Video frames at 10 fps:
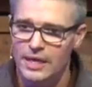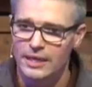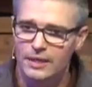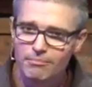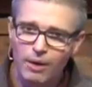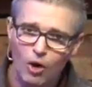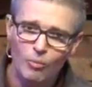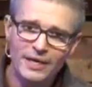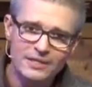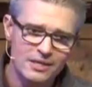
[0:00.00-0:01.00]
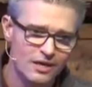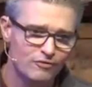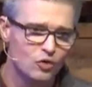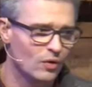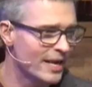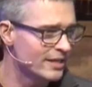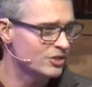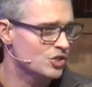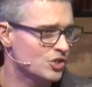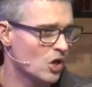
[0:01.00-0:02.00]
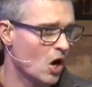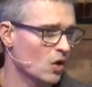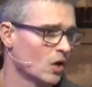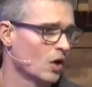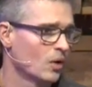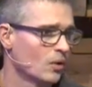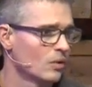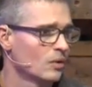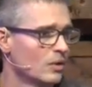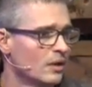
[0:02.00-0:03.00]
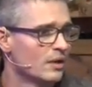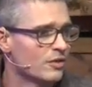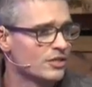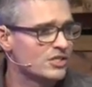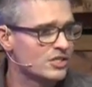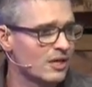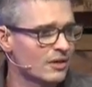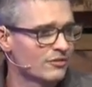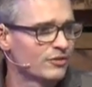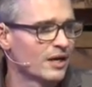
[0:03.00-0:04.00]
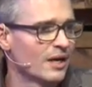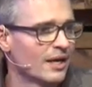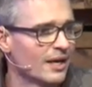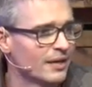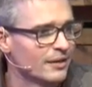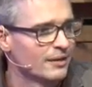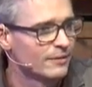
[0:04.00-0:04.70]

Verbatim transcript: In a moment of great sorrow, the Son of God